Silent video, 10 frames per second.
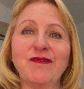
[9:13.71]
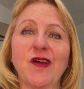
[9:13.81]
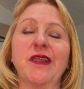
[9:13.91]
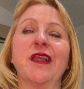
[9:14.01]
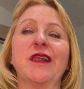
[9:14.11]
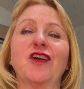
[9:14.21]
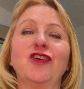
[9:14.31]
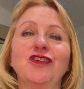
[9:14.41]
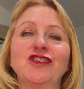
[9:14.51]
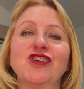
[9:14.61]
fosters a
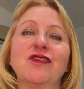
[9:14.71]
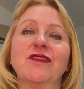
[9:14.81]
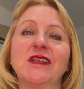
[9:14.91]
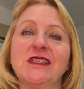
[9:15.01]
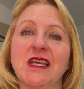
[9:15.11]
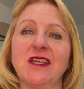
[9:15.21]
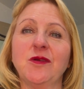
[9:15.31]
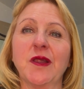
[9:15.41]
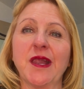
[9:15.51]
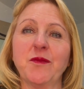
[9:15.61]
culture of
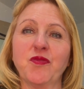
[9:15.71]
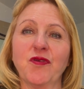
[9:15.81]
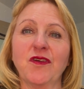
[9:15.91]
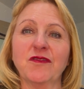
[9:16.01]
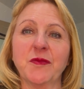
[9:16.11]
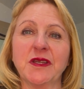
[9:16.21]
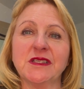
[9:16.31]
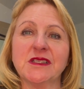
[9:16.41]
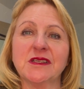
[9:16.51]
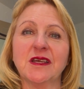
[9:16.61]
continuous
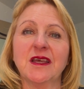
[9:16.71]
improvement.